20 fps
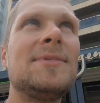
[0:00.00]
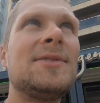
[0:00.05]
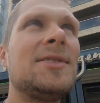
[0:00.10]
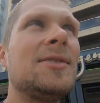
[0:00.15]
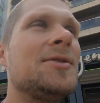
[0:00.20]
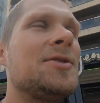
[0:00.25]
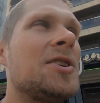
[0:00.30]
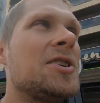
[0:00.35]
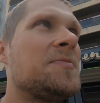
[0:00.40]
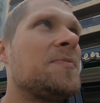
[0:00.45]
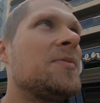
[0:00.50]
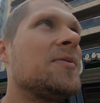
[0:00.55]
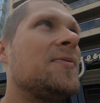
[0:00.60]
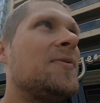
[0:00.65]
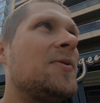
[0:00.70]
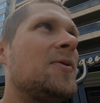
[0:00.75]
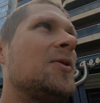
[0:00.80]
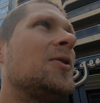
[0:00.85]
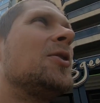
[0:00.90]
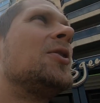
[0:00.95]
So just
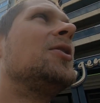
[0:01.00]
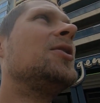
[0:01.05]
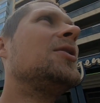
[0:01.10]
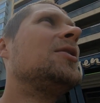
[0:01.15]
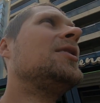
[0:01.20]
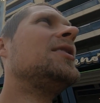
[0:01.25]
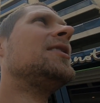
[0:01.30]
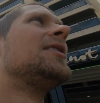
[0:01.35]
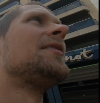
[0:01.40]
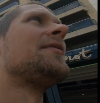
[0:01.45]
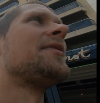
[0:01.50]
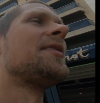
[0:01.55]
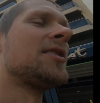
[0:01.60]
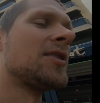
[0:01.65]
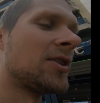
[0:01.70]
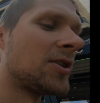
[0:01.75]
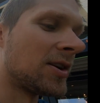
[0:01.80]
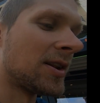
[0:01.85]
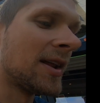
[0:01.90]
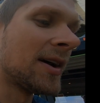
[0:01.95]
before, I
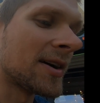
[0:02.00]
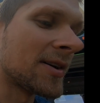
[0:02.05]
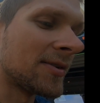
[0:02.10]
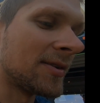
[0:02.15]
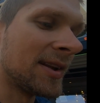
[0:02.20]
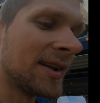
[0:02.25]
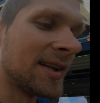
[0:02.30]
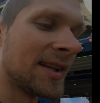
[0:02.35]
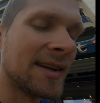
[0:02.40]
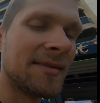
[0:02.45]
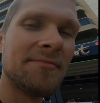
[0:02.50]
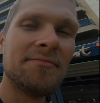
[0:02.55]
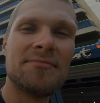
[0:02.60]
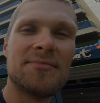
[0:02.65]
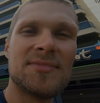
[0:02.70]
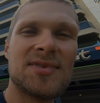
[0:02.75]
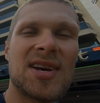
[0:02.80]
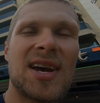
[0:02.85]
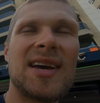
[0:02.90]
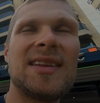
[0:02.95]
think I got like only like
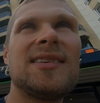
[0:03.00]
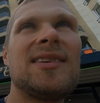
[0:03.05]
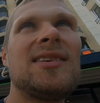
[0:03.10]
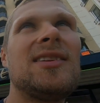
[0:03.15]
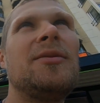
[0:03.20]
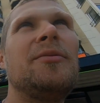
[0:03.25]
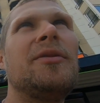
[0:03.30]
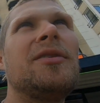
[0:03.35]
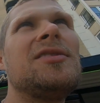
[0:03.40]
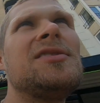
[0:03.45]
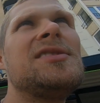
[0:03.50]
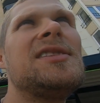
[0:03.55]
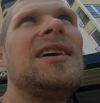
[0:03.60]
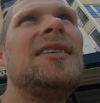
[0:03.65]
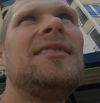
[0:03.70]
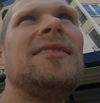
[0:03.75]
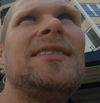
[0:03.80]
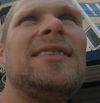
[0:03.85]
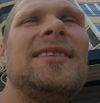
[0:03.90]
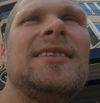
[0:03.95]
10 kilometers
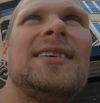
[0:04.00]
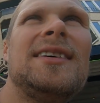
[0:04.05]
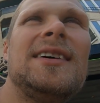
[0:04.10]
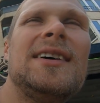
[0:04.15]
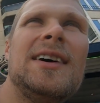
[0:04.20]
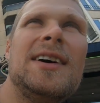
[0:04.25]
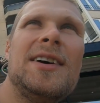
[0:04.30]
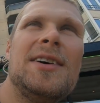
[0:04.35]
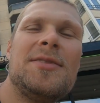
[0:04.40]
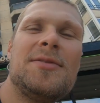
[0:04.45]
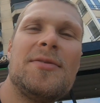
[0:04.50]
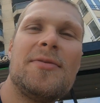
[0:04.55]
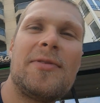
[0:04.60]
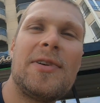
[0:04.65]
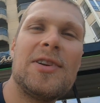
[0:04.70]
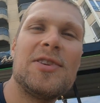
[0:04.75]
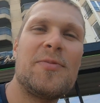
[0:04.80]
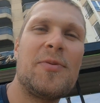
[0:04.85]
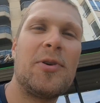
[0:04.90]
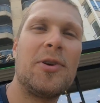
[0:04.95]
left to
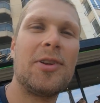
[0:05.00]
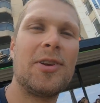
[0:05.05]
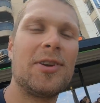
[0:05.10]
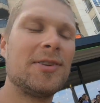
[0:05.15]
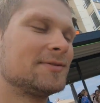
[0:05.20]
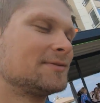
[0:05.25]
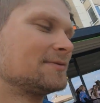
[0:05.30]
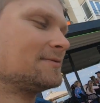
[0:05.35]
French border.